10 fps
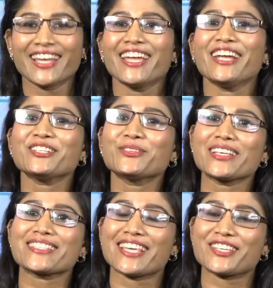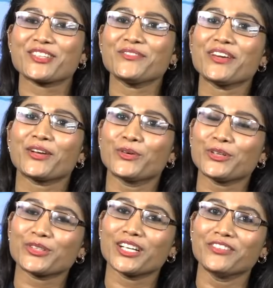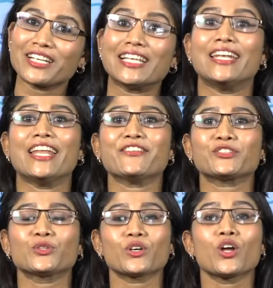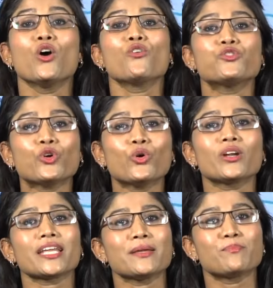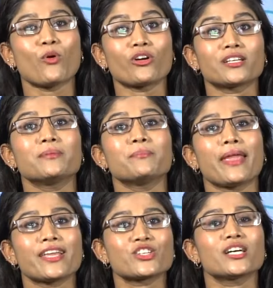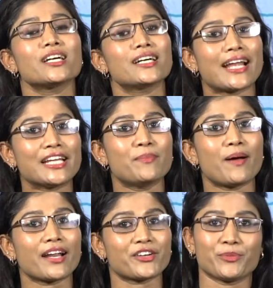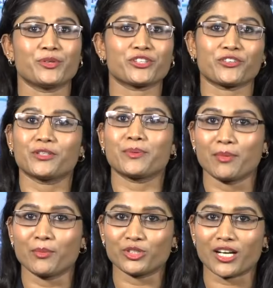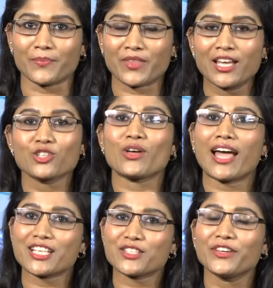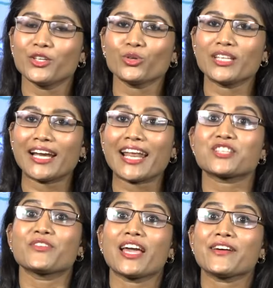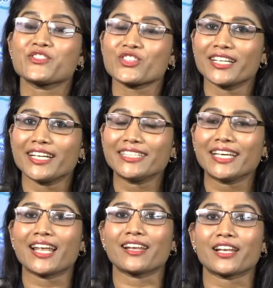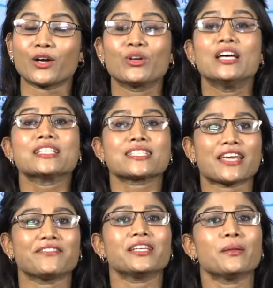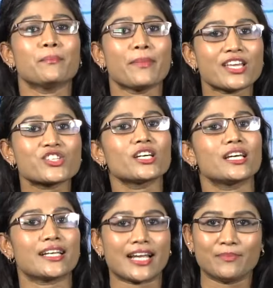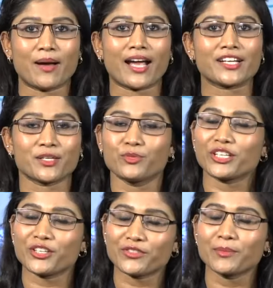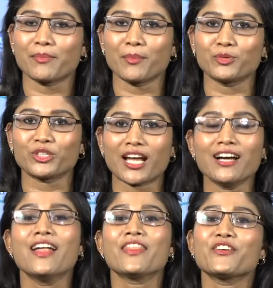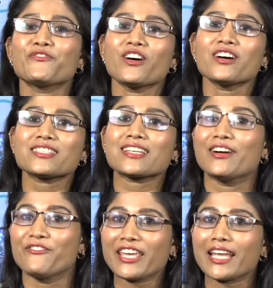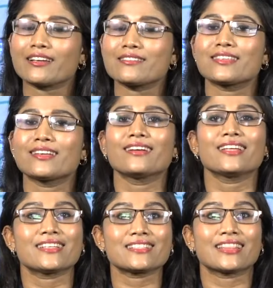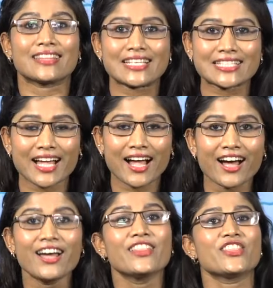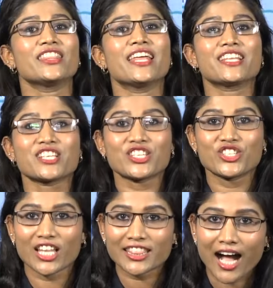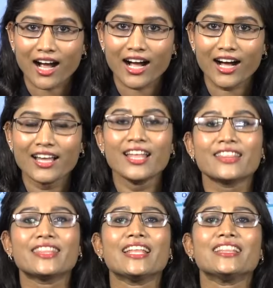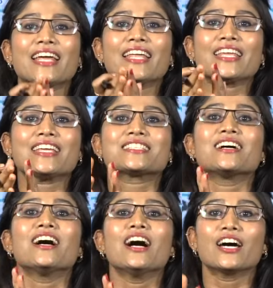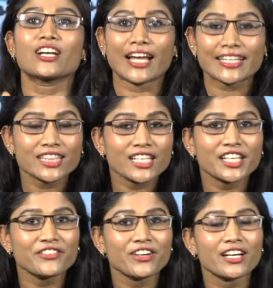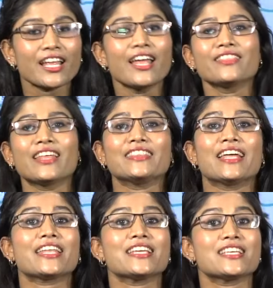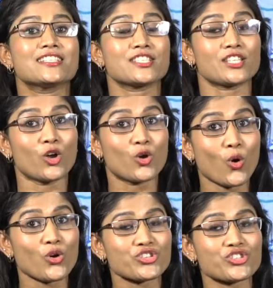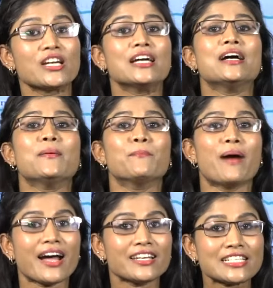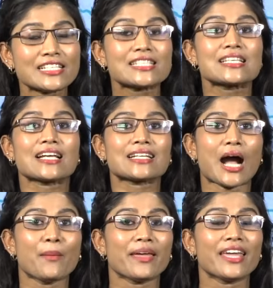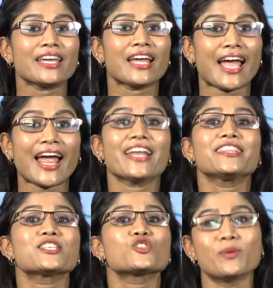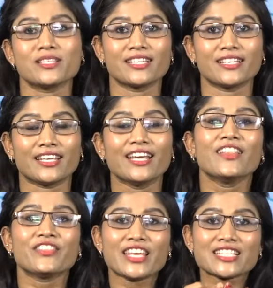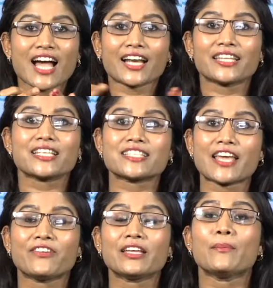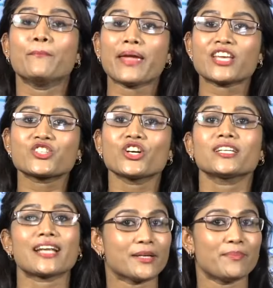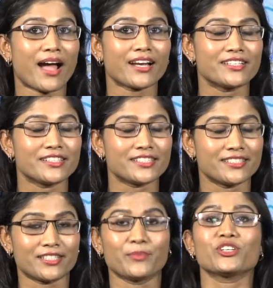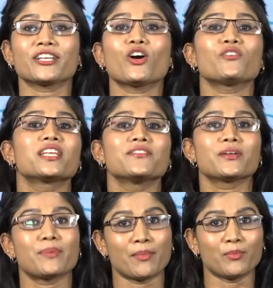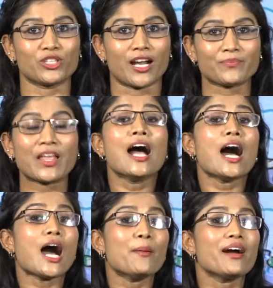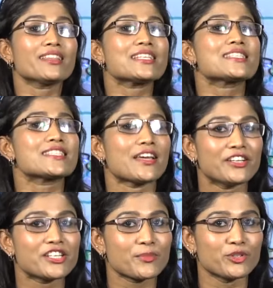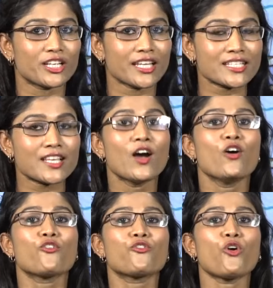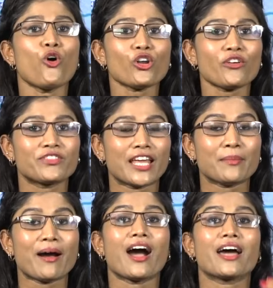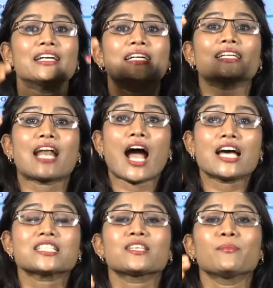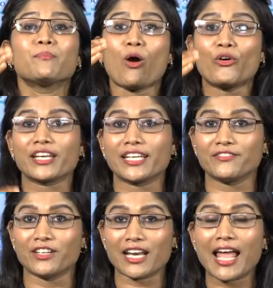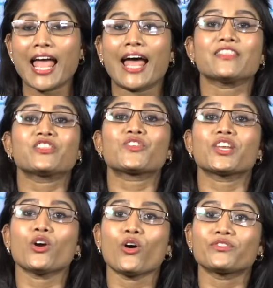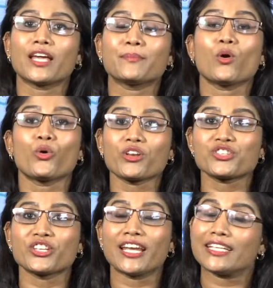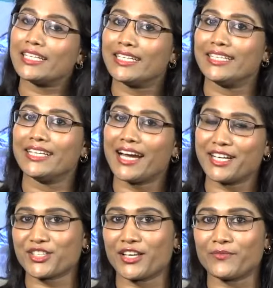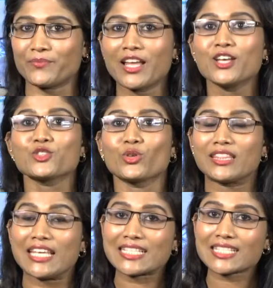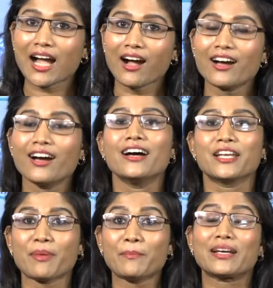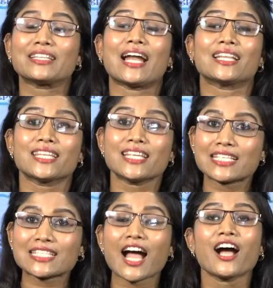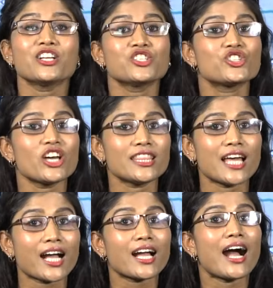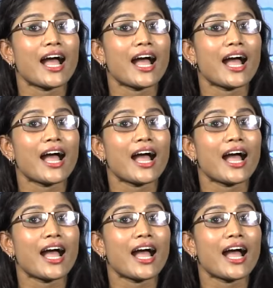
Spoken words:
In today's session, we are going to cover the left or four important major right bank tributary of the Brahmaputra. So as we know that, as we have studied, there are around seven major right bank tributary of the Brahmaputra. The first we can consider it is a Teesta, then there is a Jaldhaka, then there is a Raidak river, then there is a Sankosh, Manas, Kameng and the Subansiri. These are the seven major right bank tributary of the river Brahmaputra. Among these seven tributaries, four of them are transboundary river and three of them originate in India itself. So Teesta, remember that Teesta, Jaldhaka